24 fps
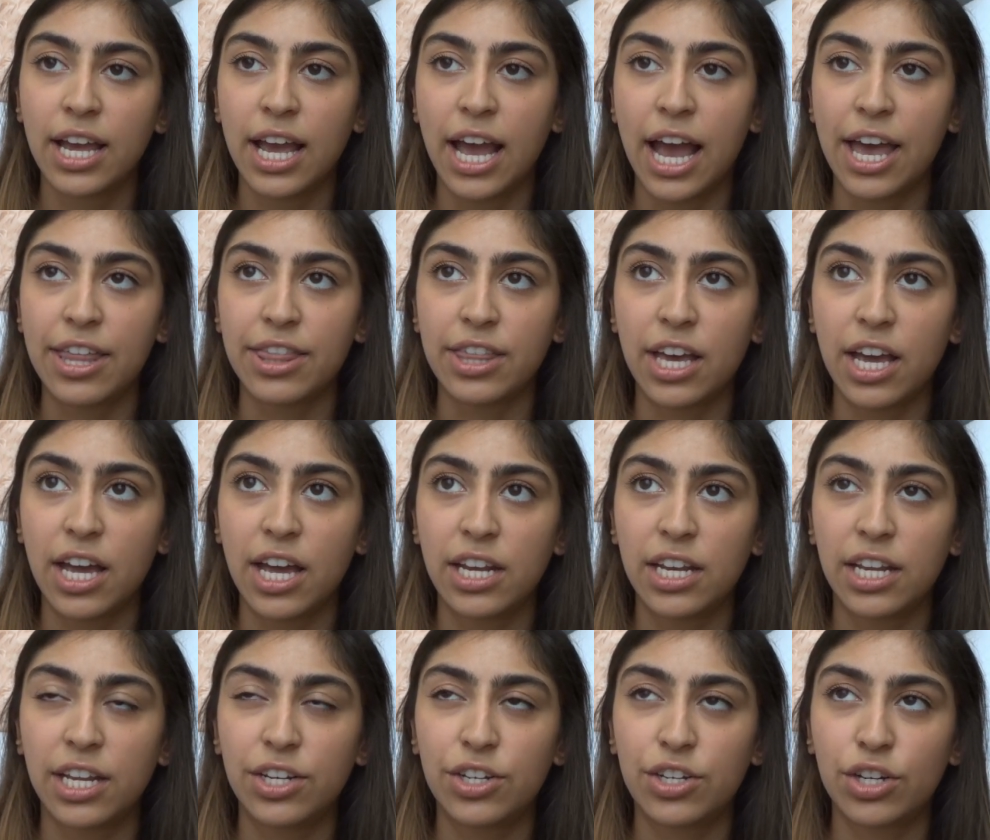And
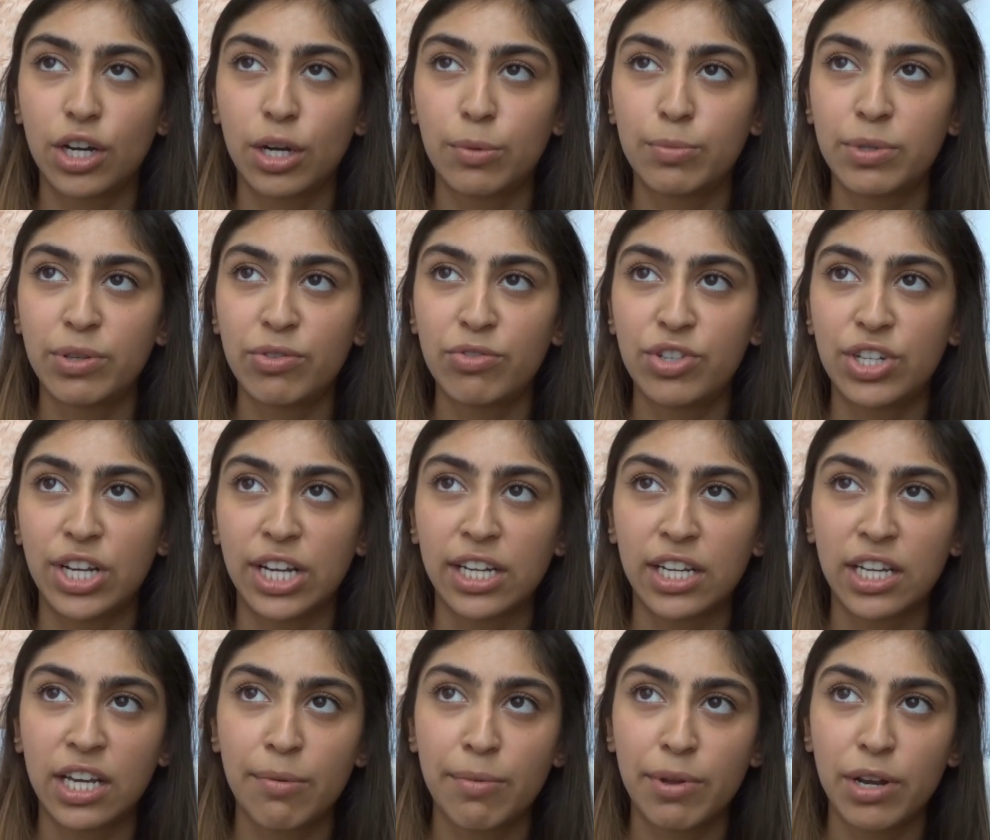then in terms of
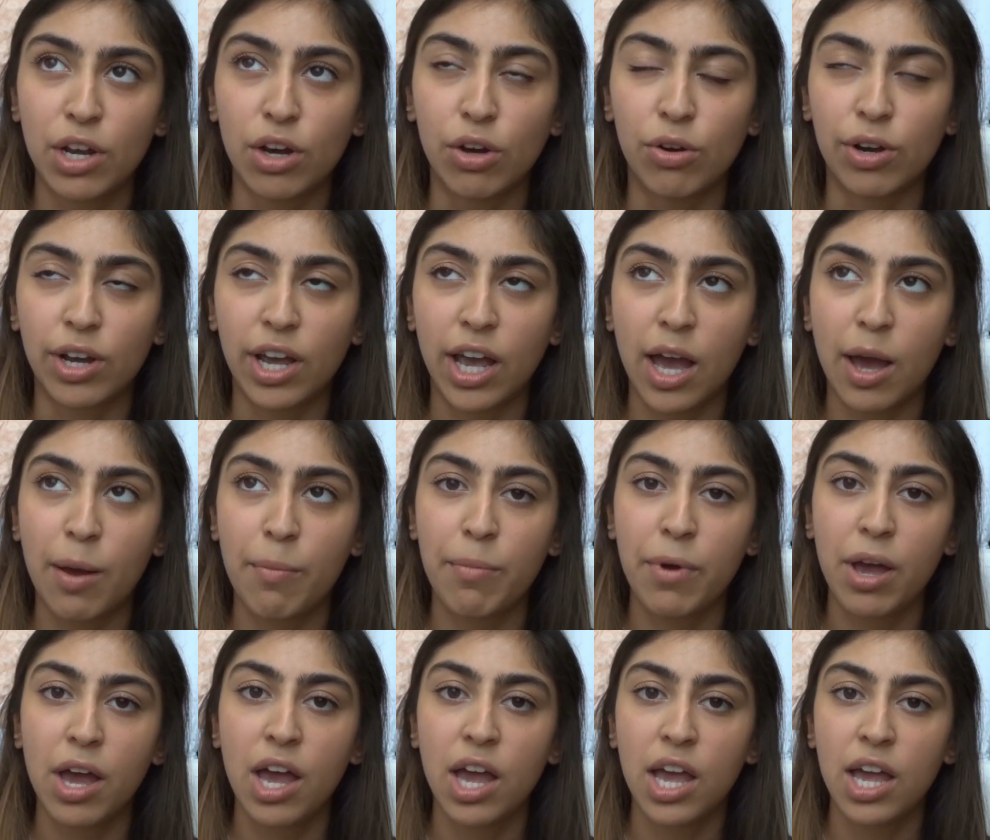Gen Chem and
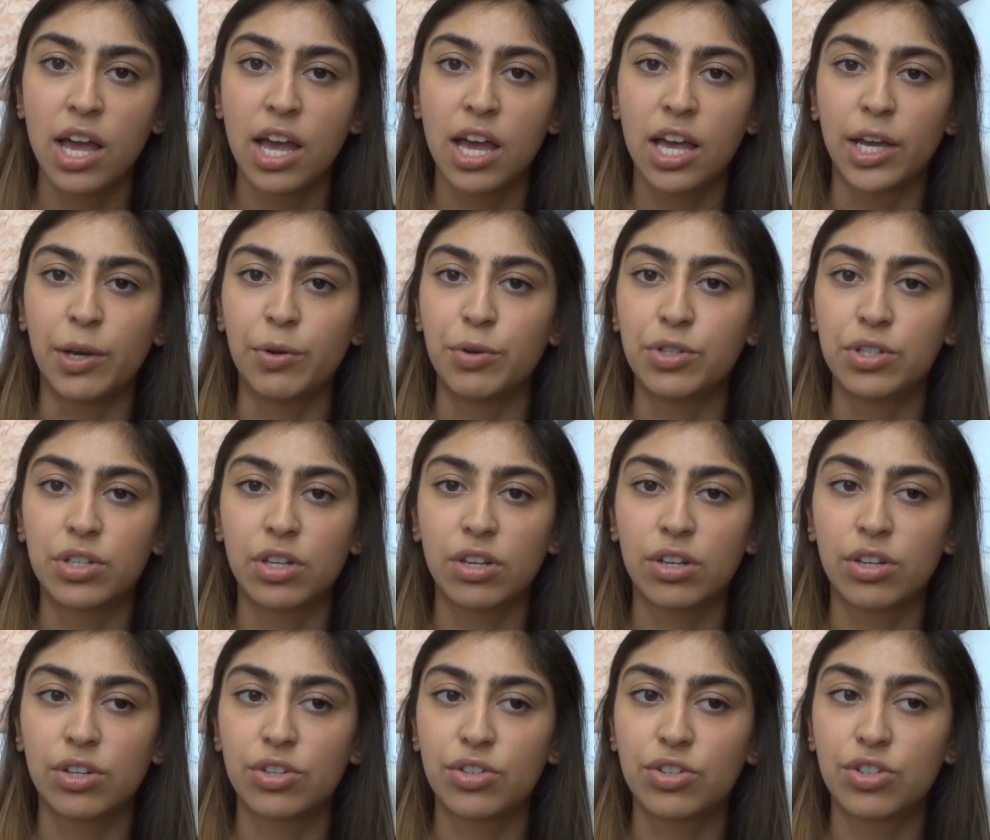OChem, it was
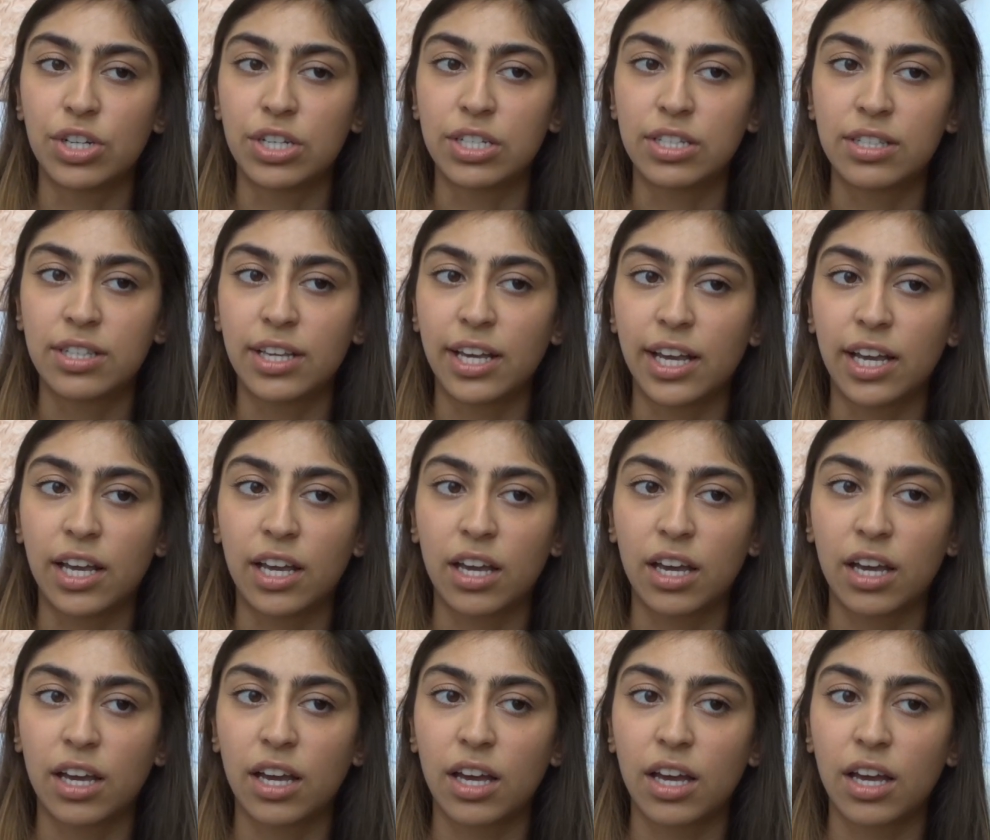just like